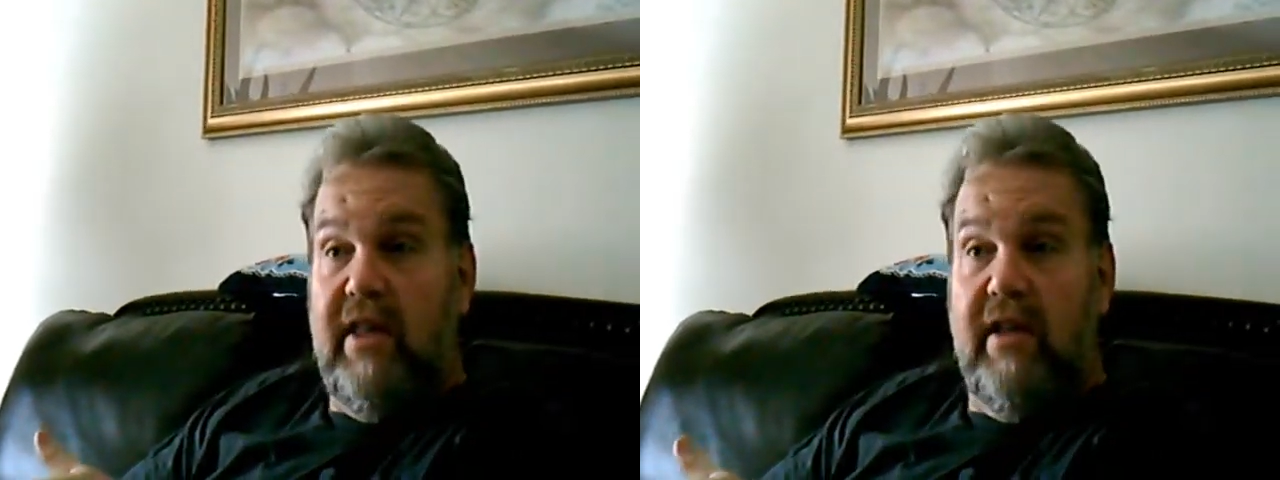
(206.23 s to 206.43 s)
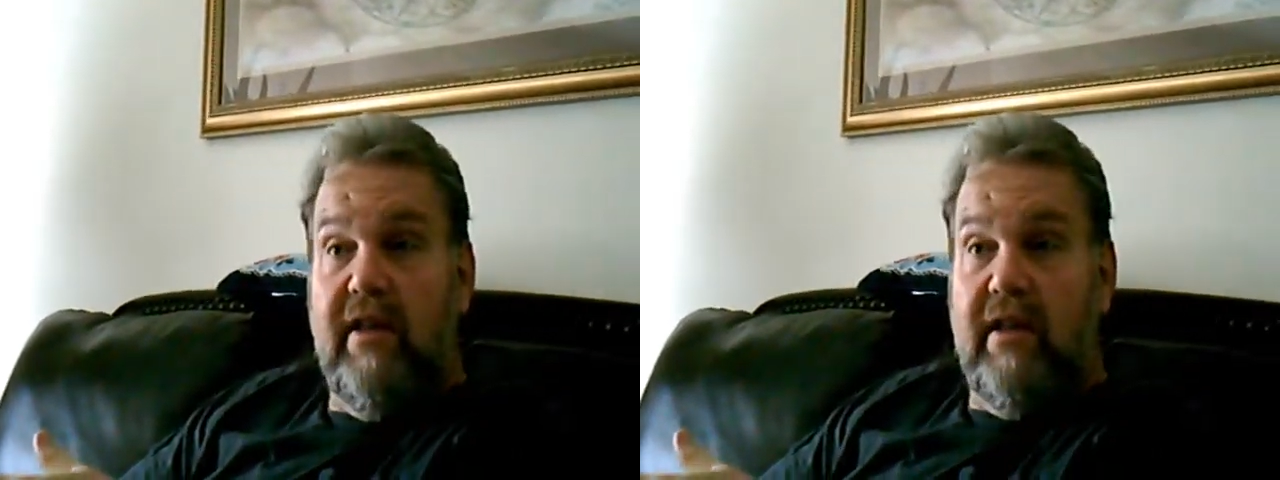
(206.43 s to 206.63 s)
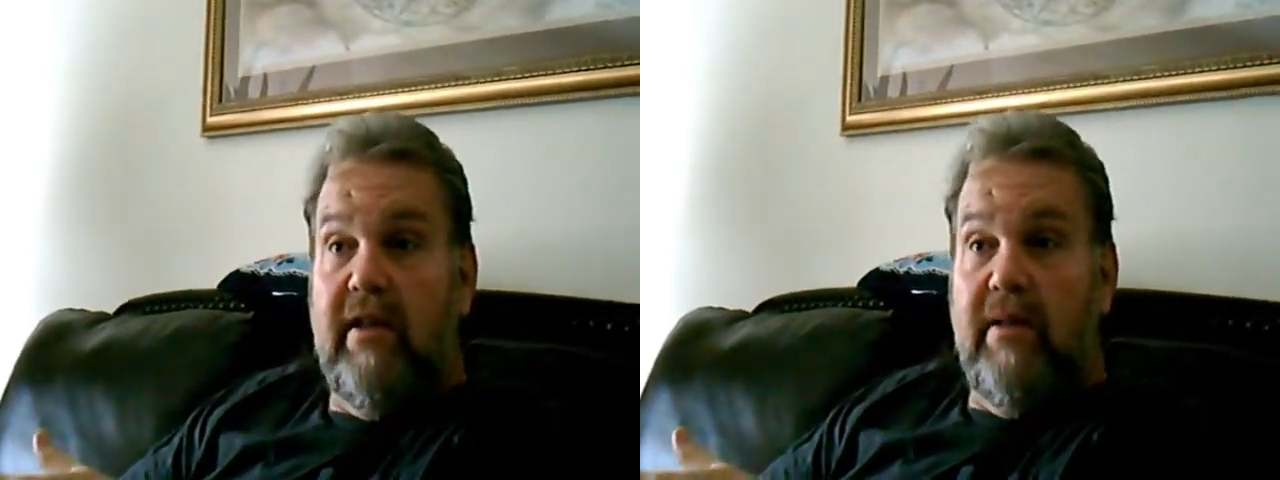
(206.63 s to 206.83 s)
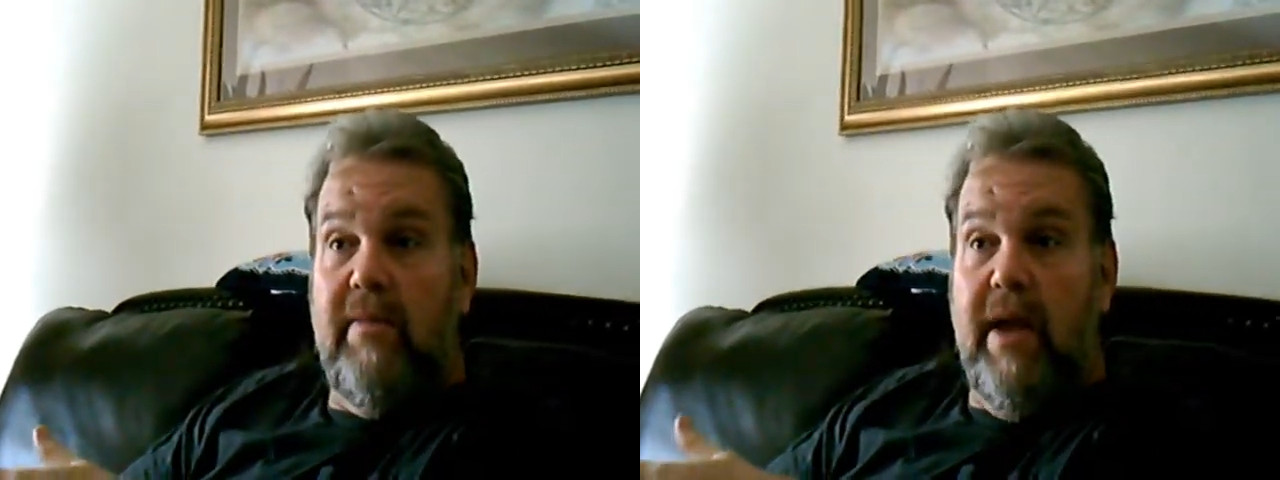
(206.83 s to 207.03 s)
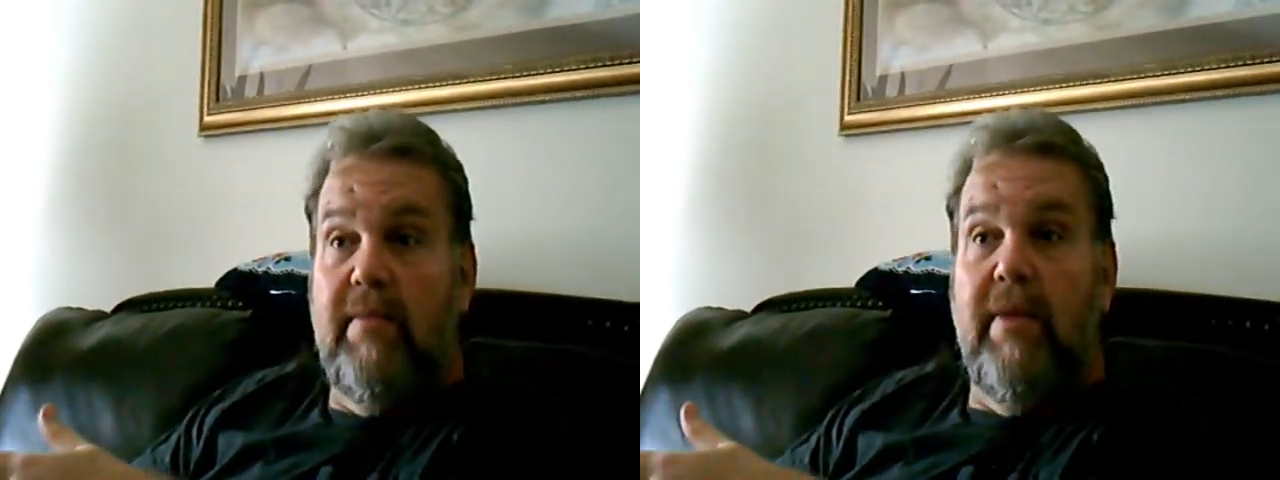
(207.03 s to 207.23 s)
you got the
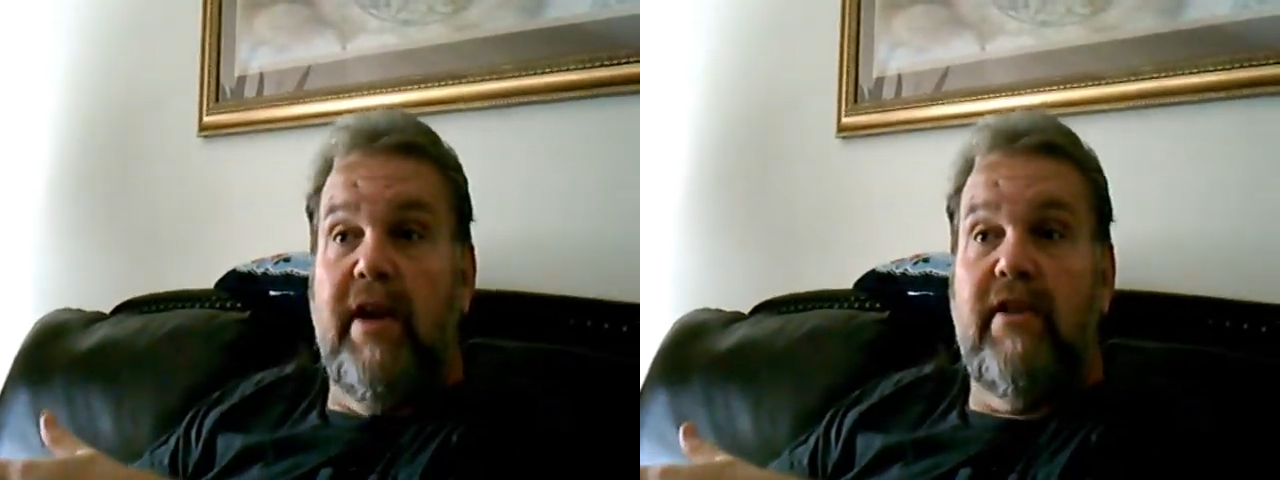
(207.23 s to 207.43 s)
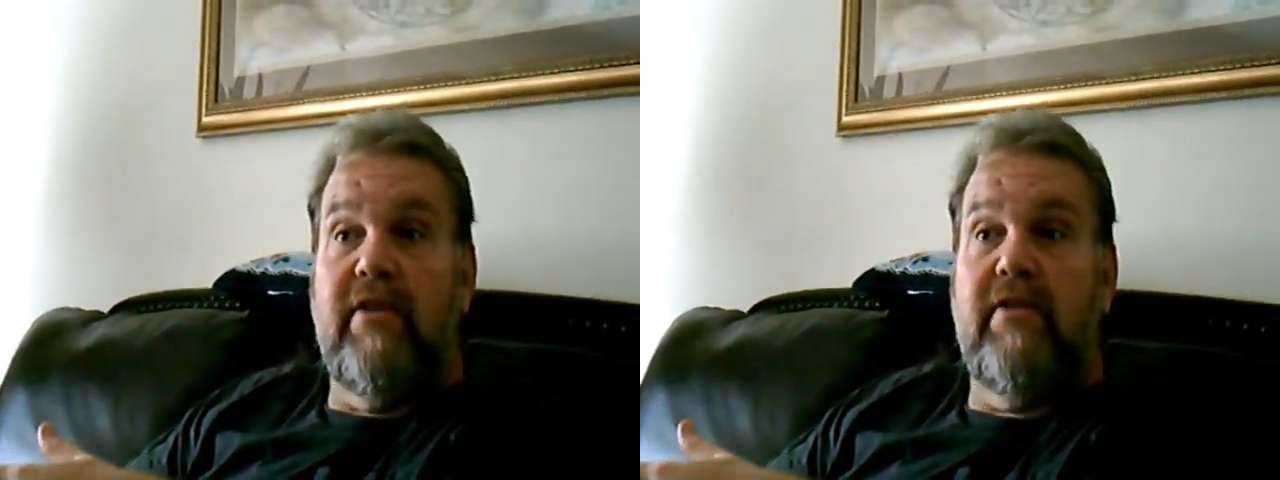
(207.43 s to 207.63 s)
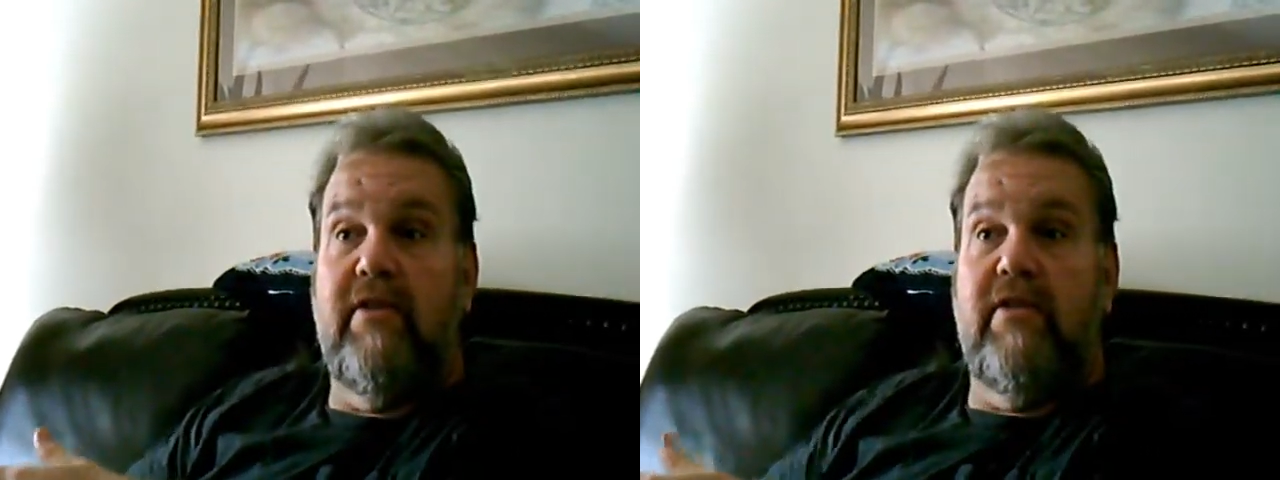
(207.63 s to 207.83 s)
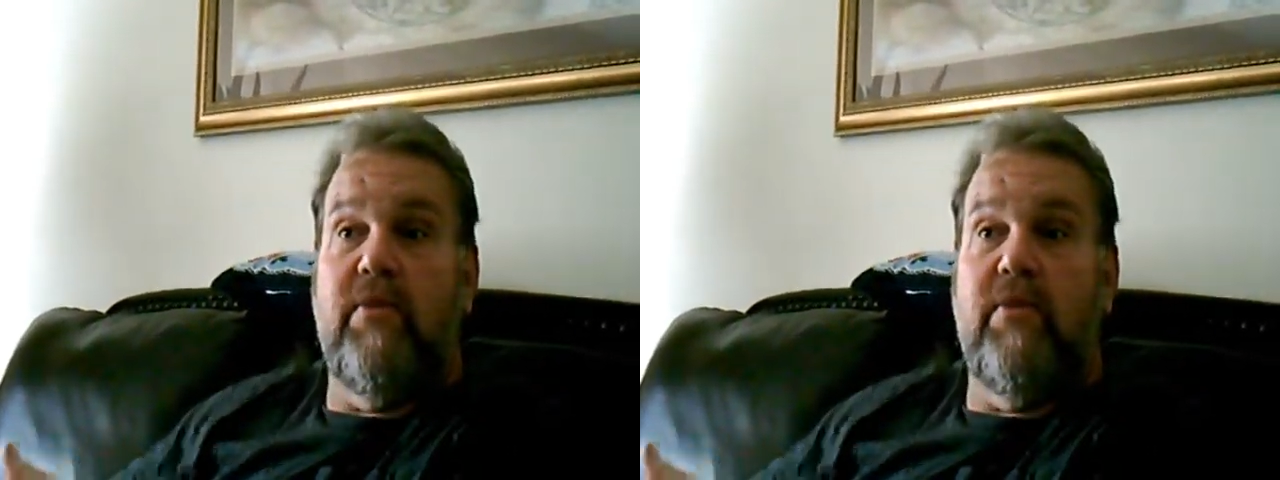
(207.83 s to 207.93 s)
mountain bike